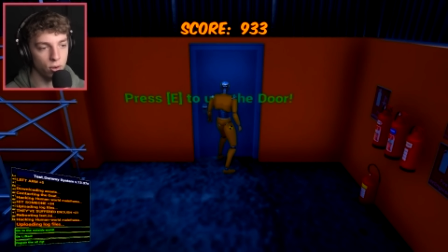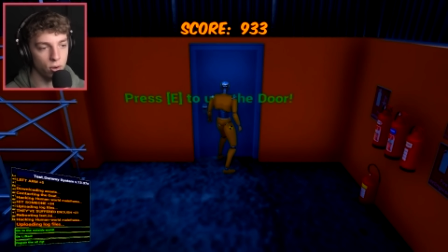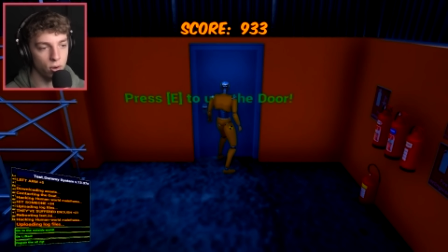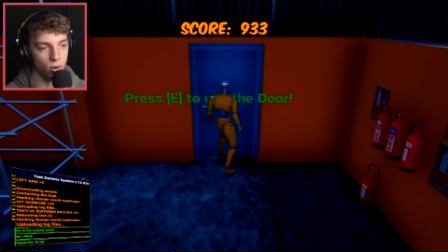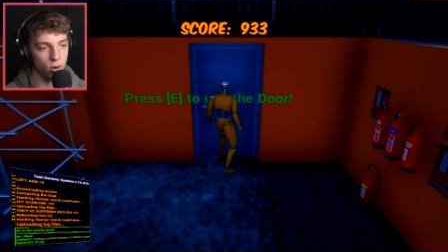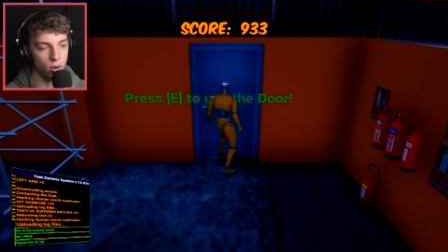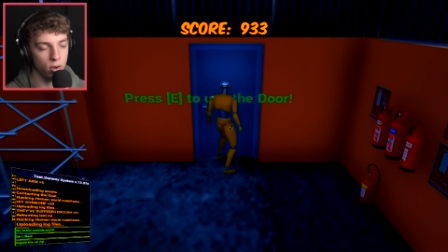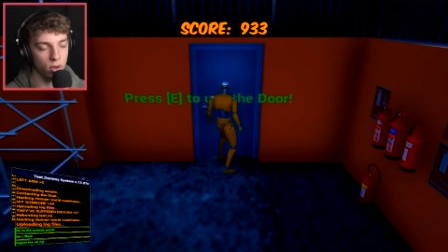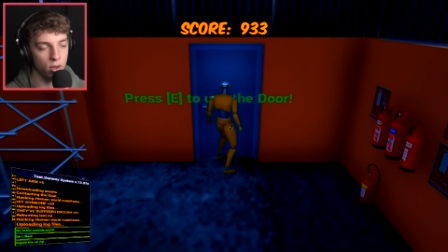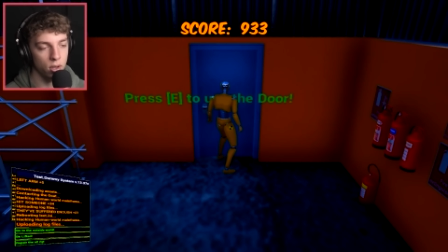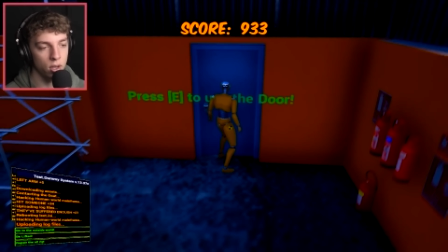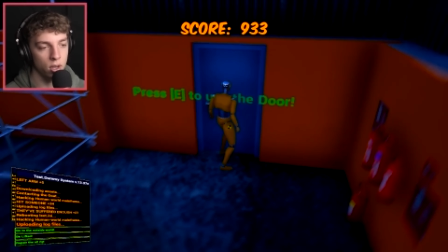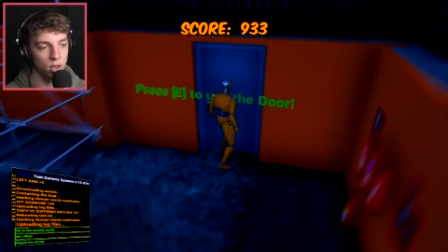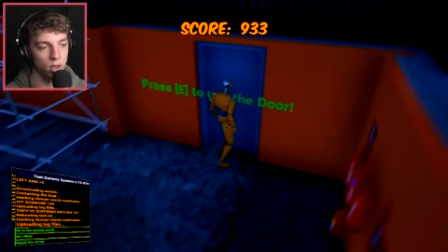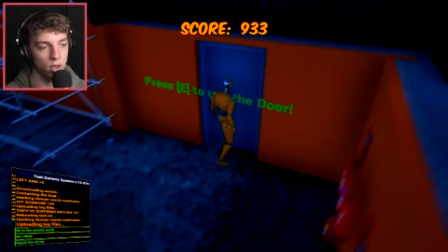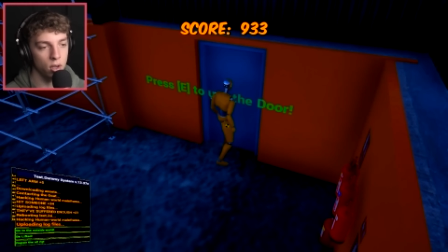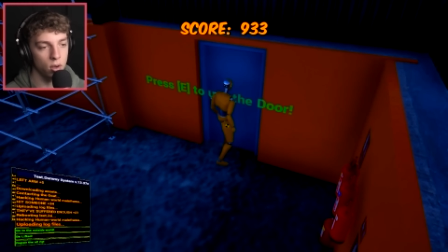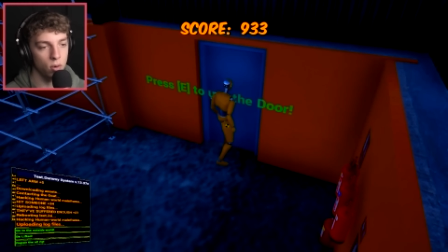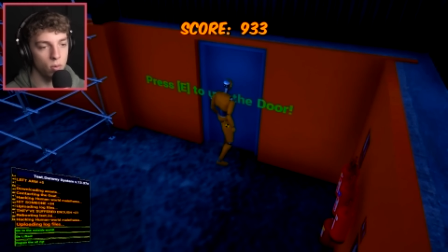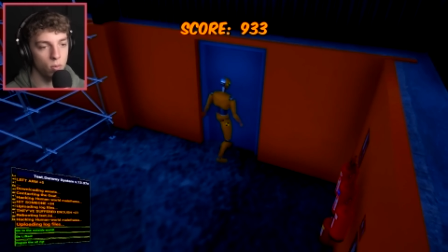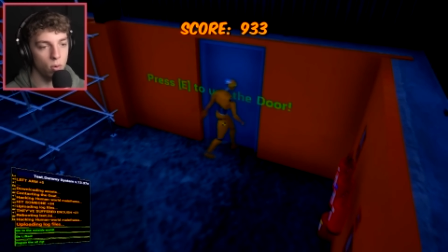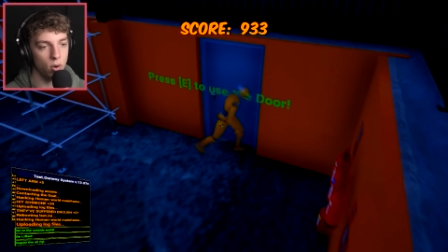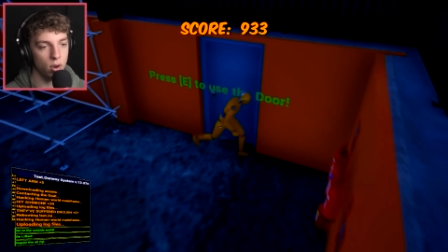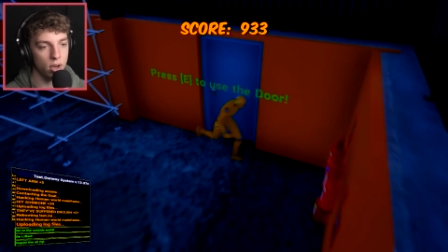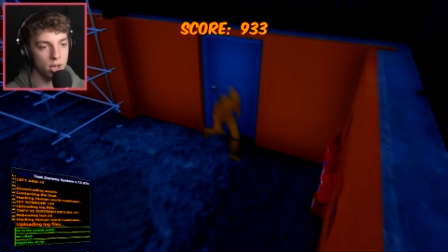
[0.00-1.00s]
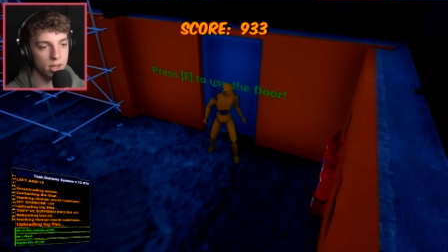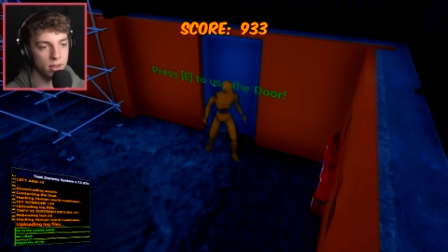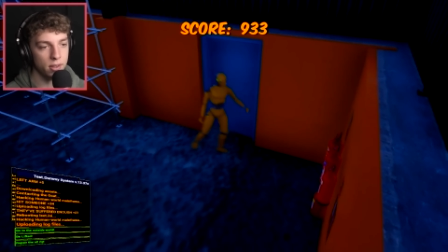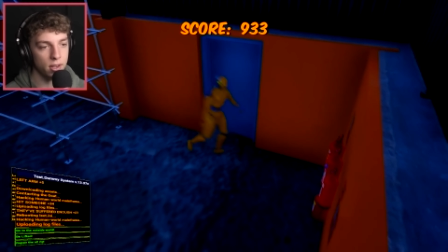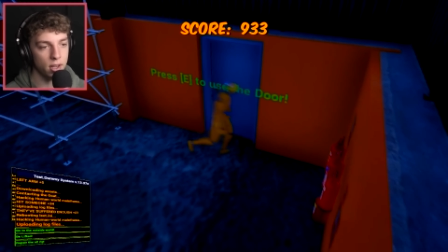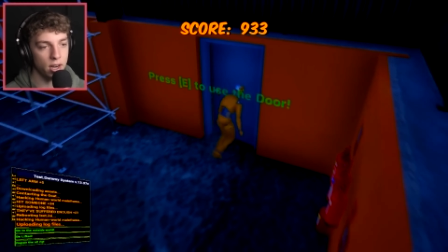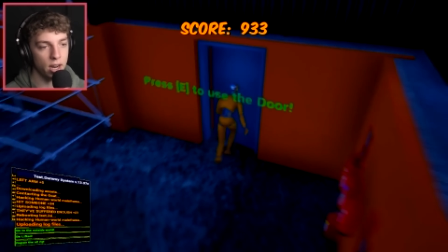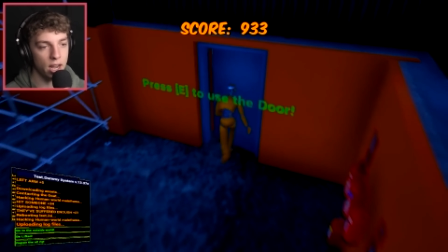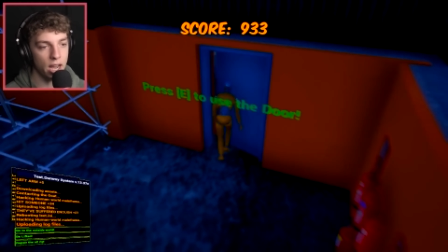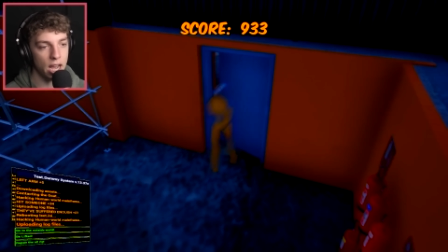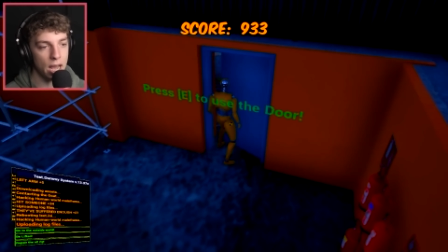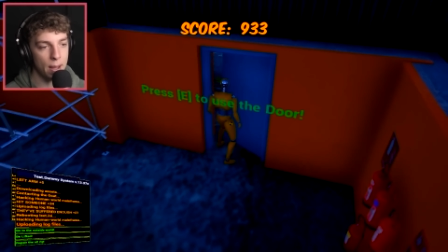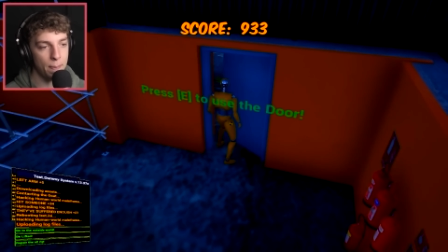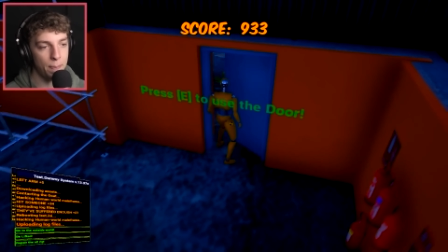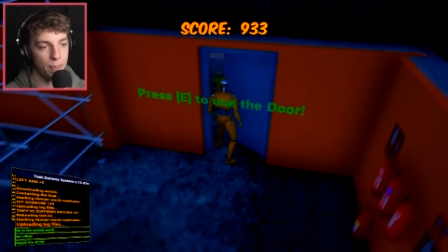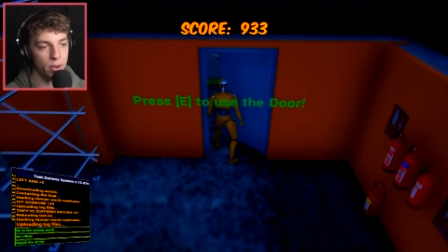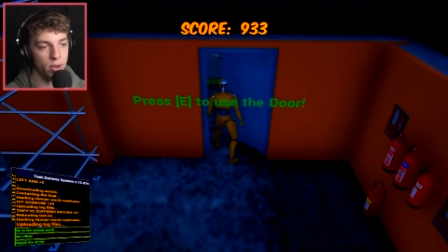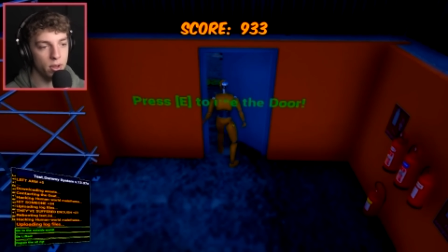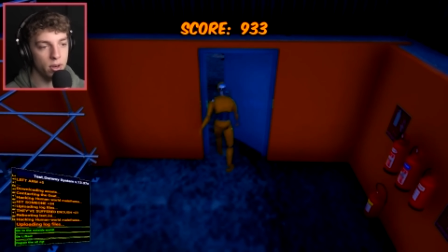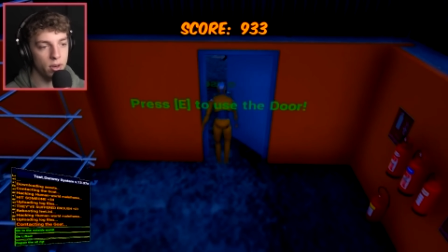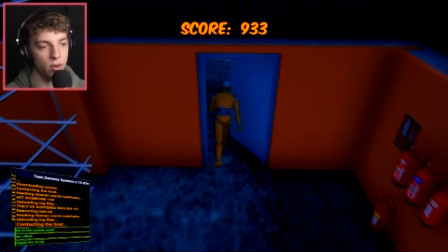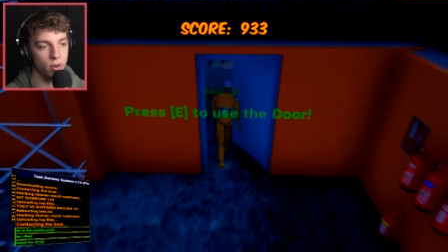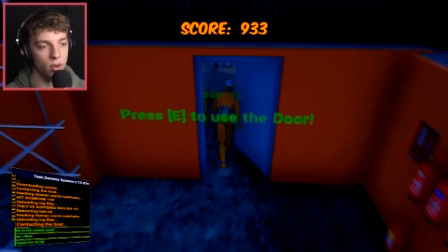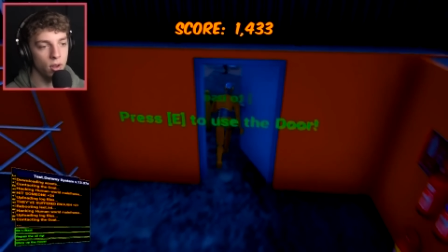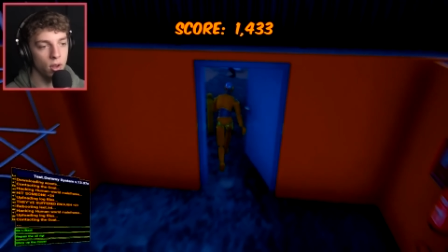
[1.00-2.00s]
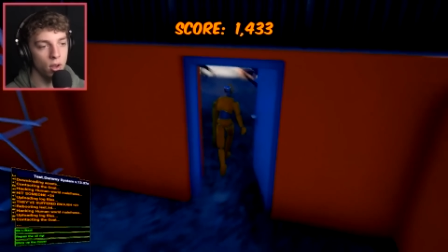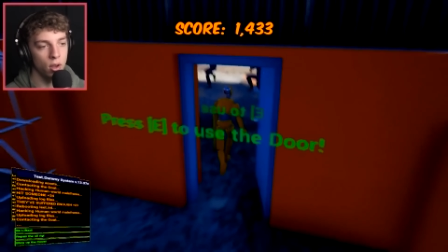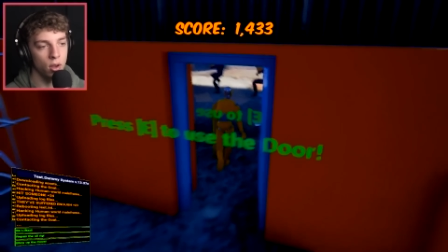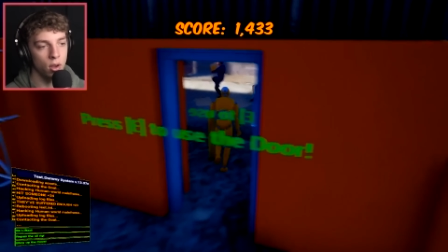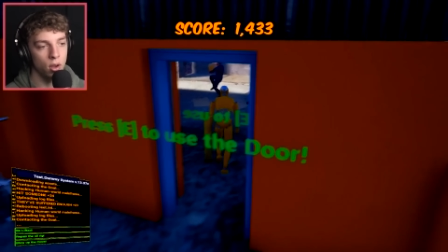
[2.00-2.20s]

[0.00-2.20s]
door. What is going to happen?